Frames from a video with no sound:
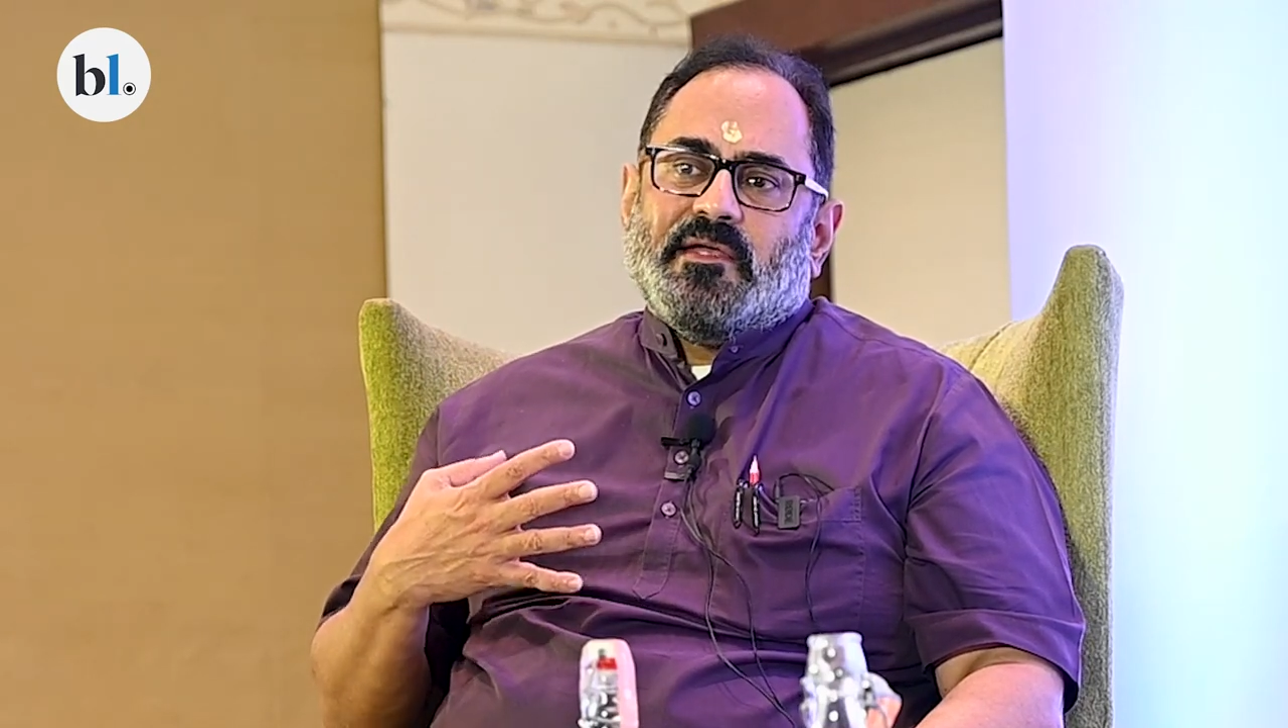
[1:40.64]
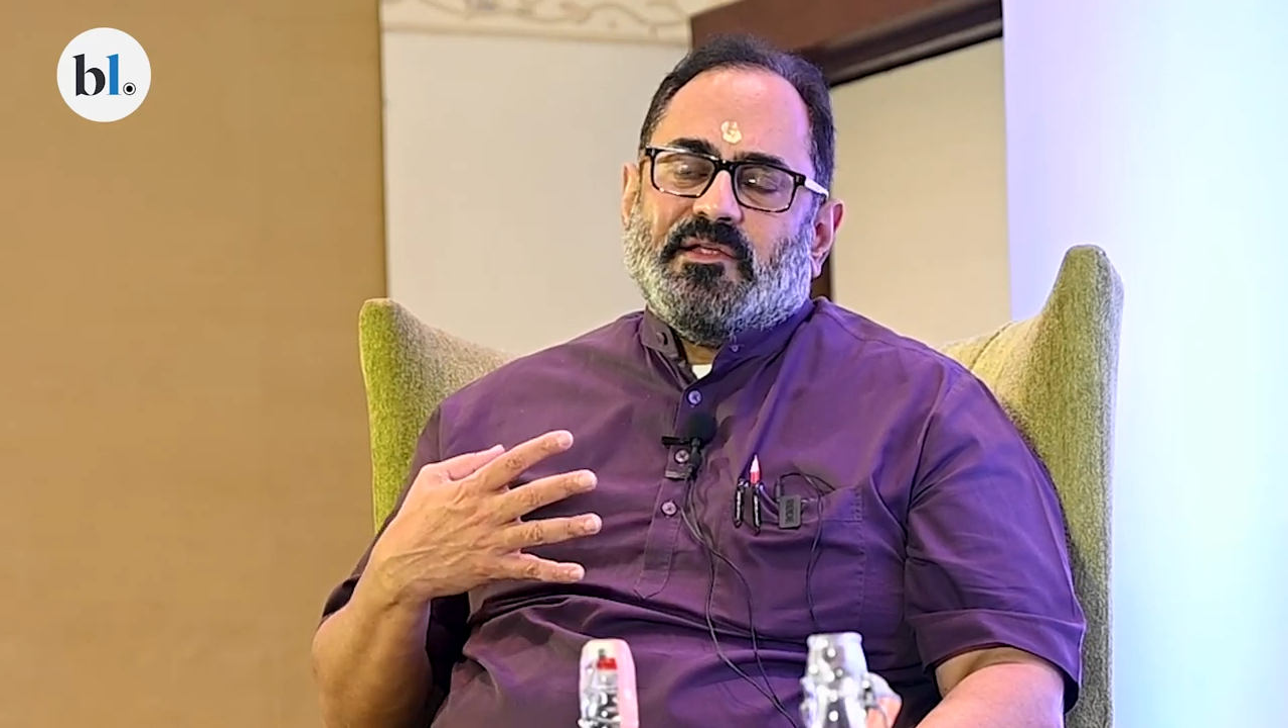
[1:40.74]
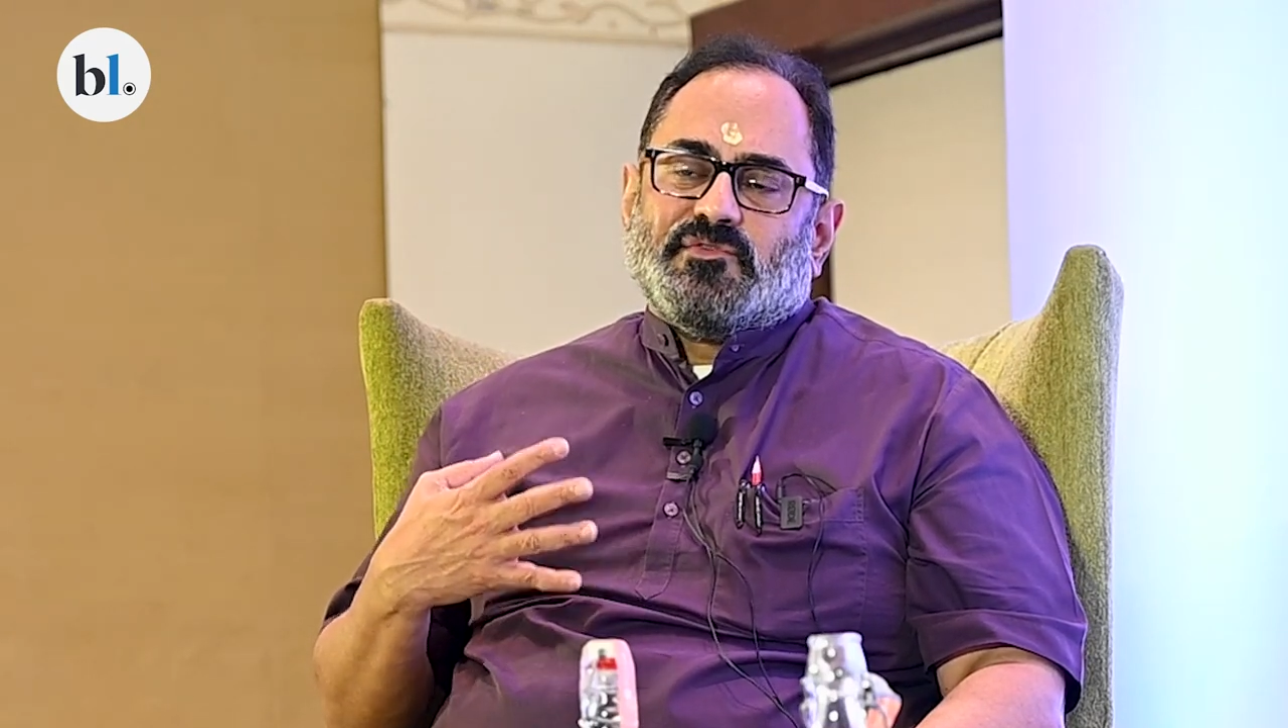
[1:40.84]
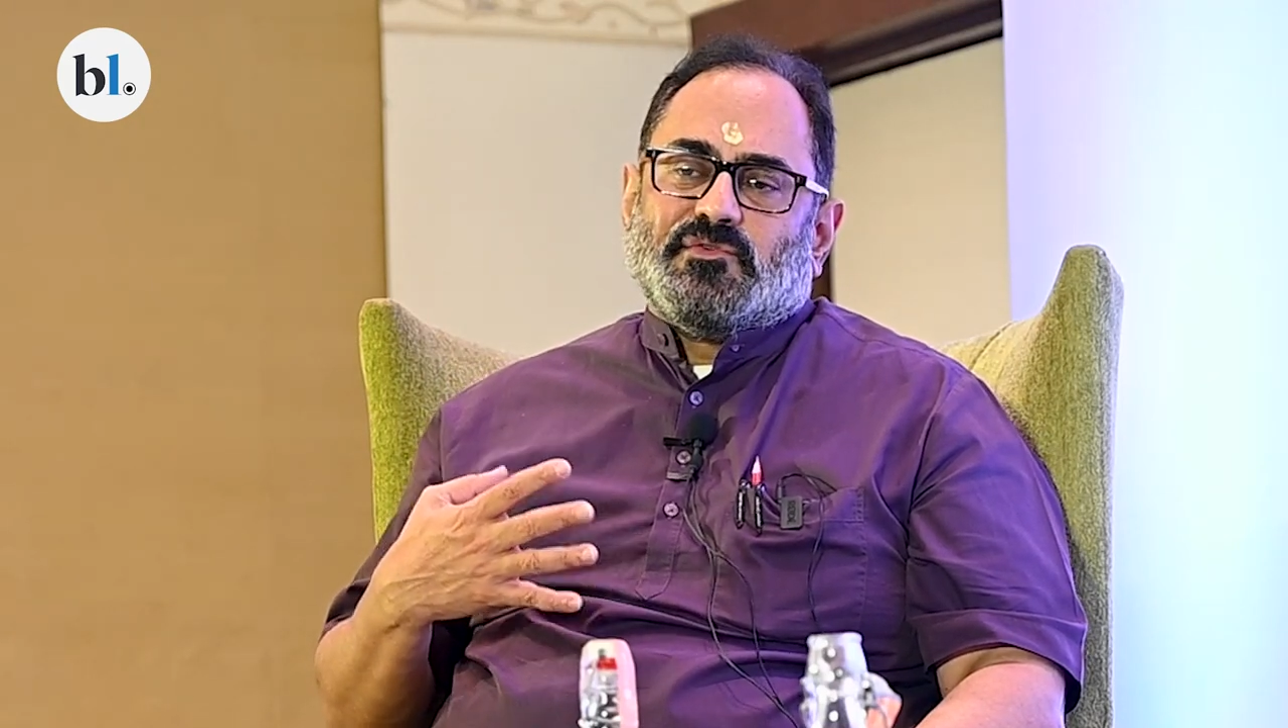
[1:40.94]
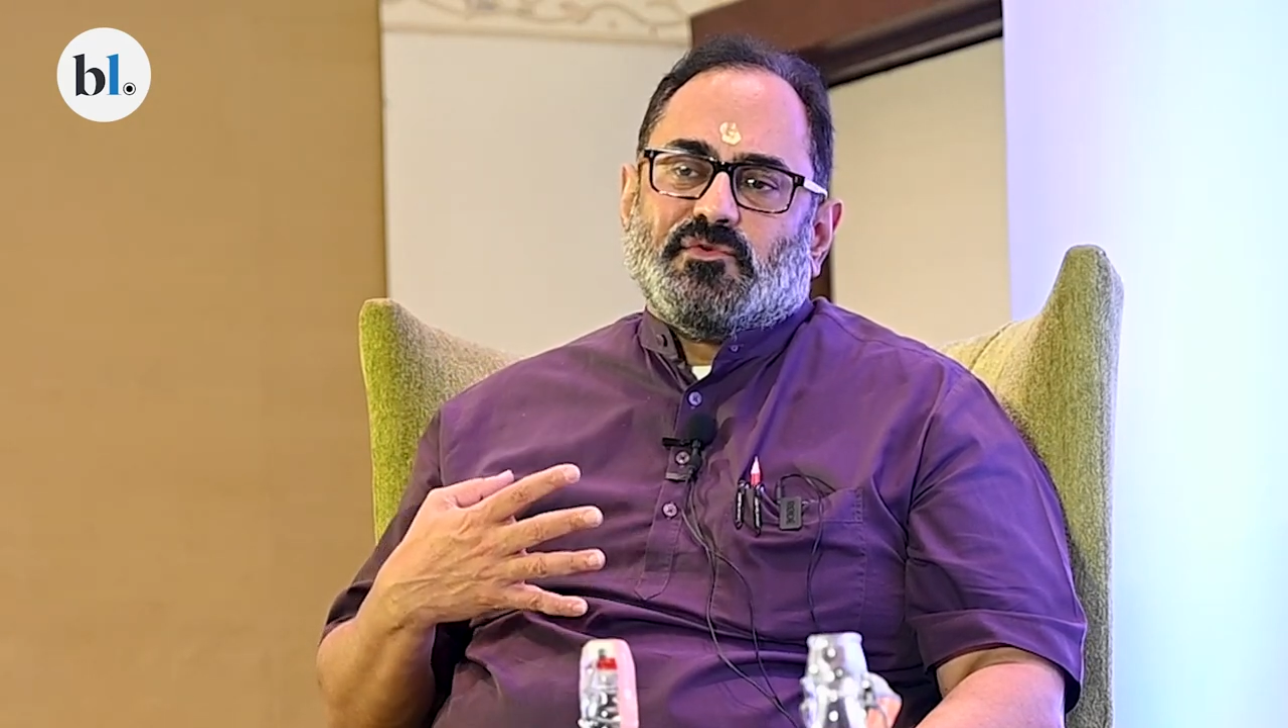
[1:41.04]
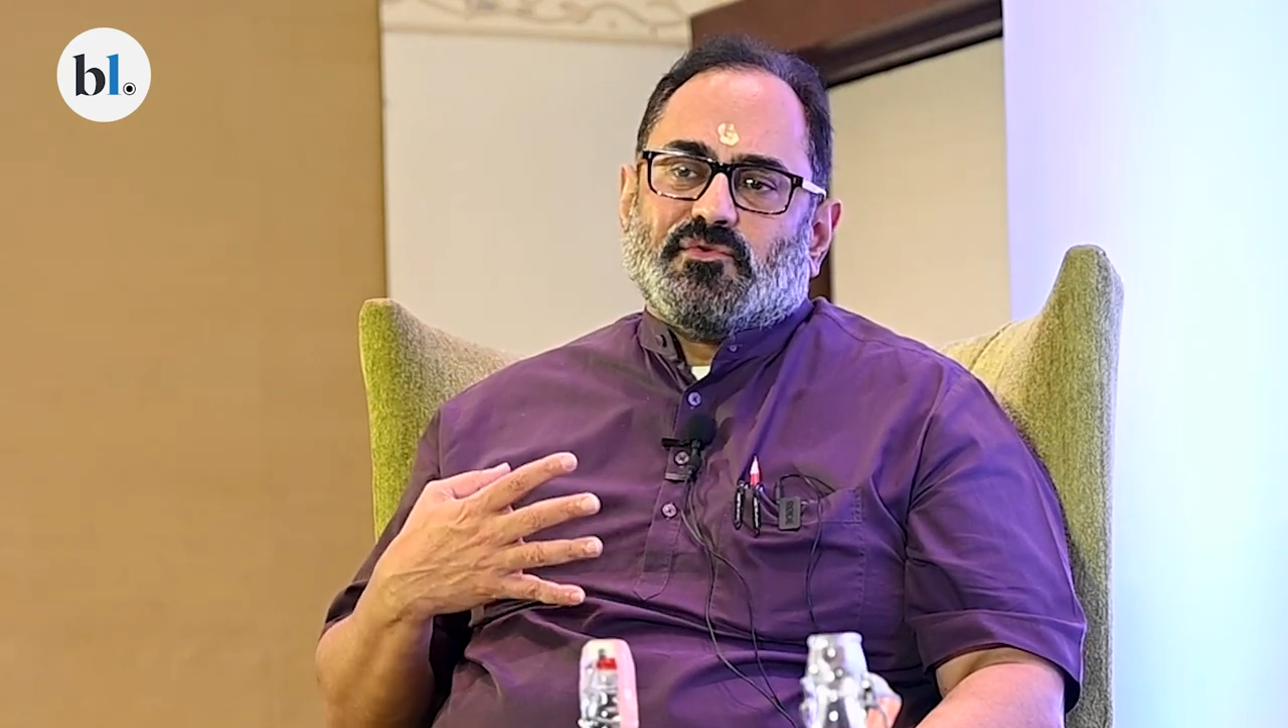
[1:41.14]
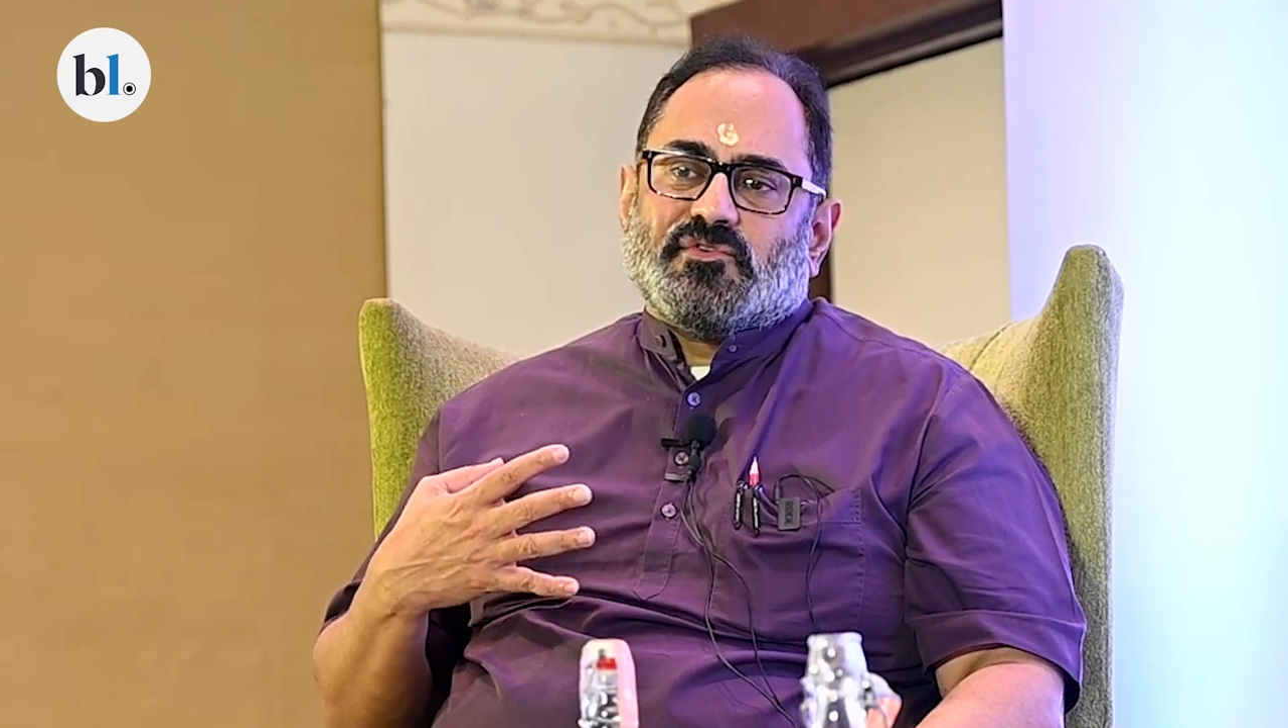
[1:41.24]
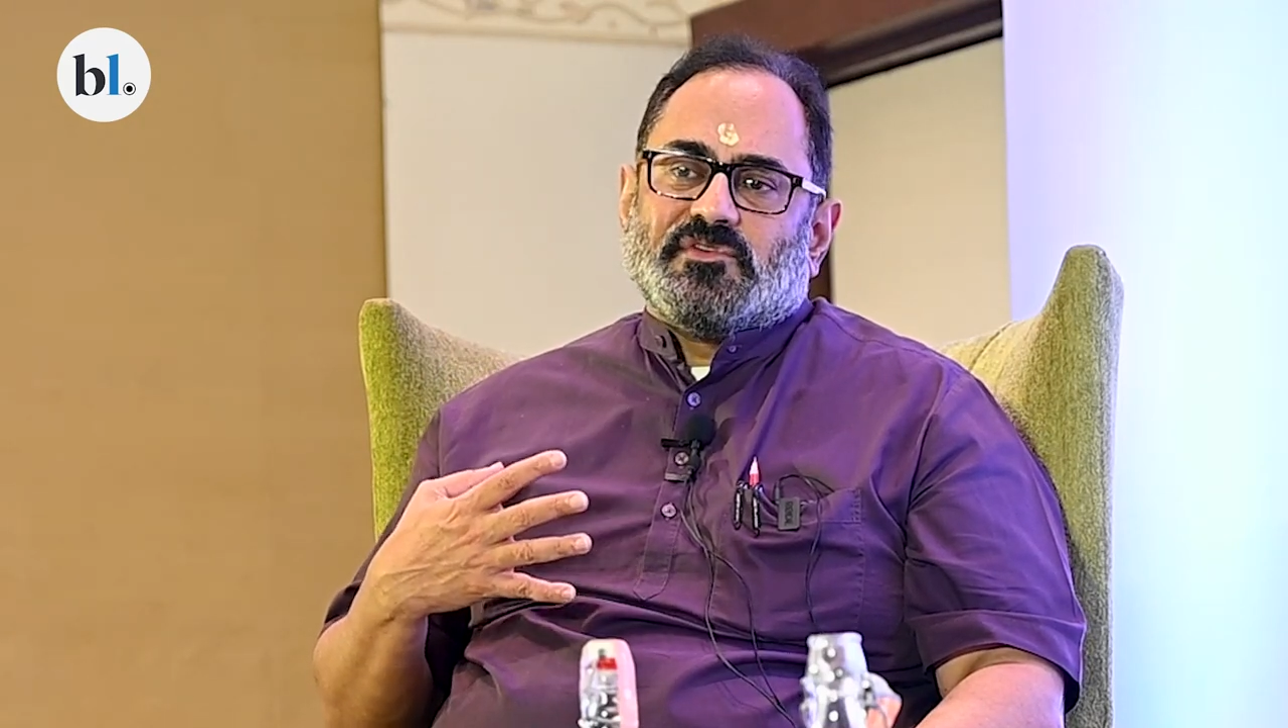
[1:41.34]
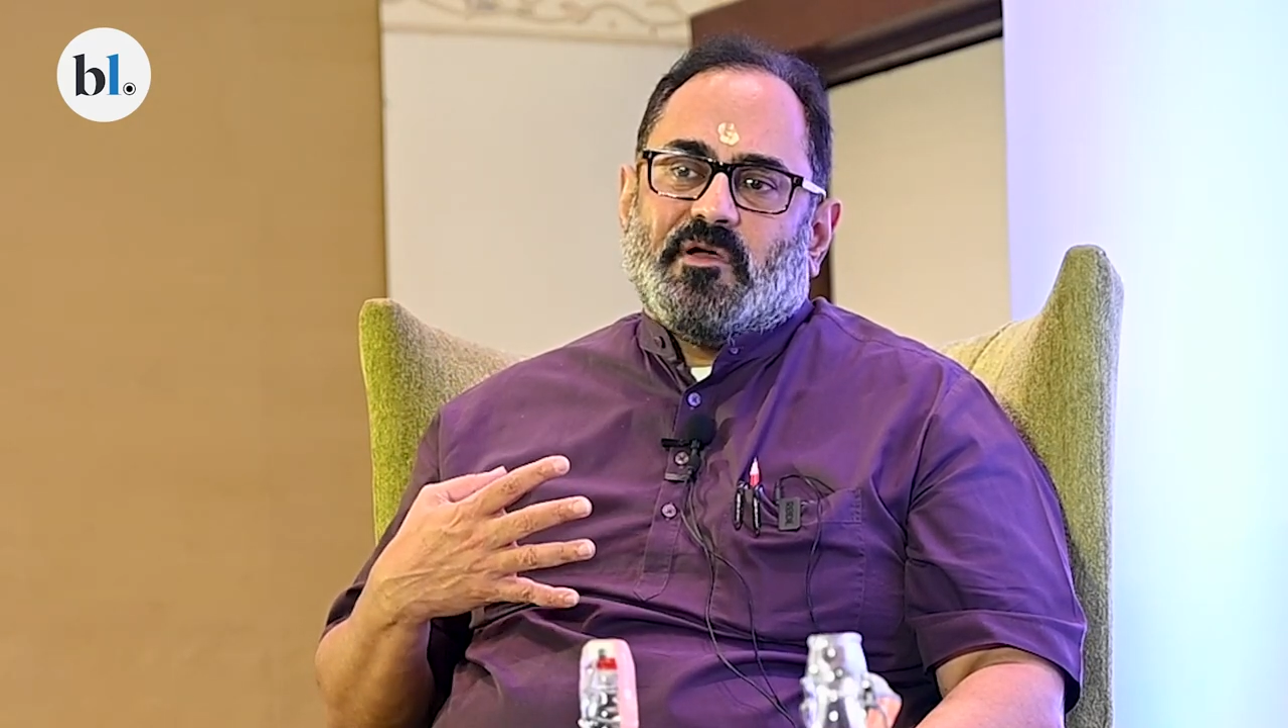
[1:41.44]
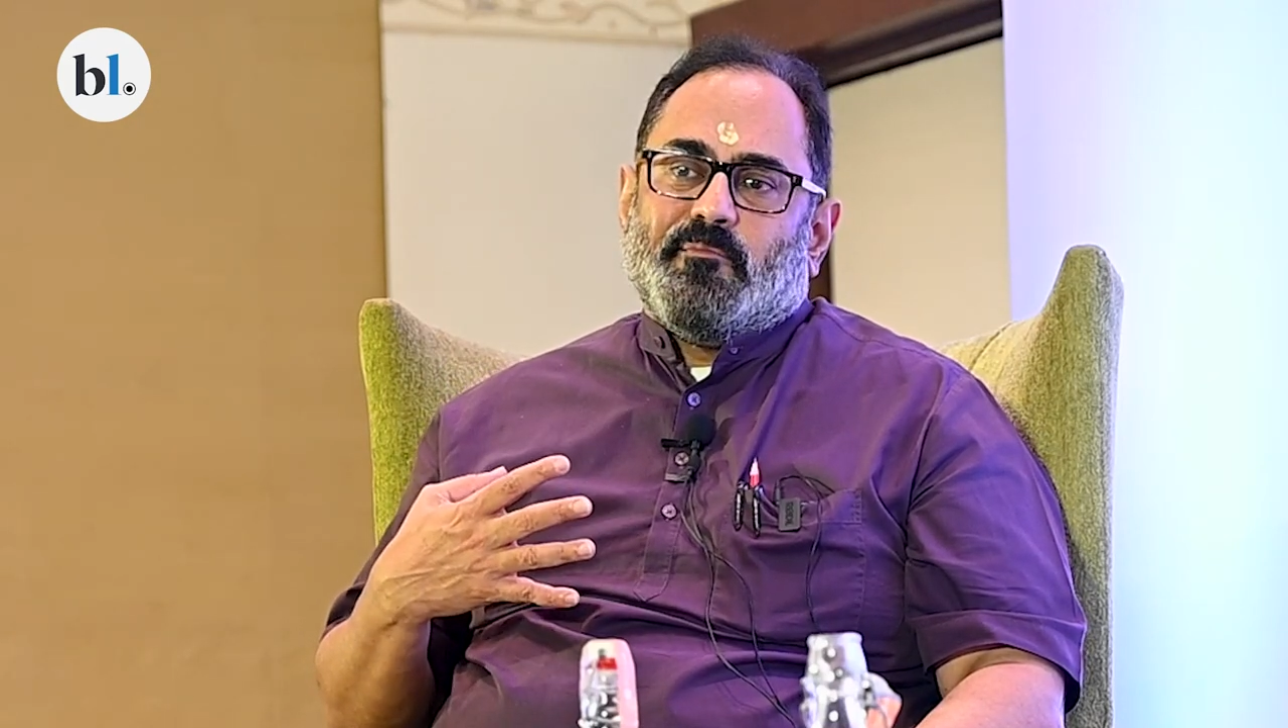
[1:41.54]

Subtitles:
institutions are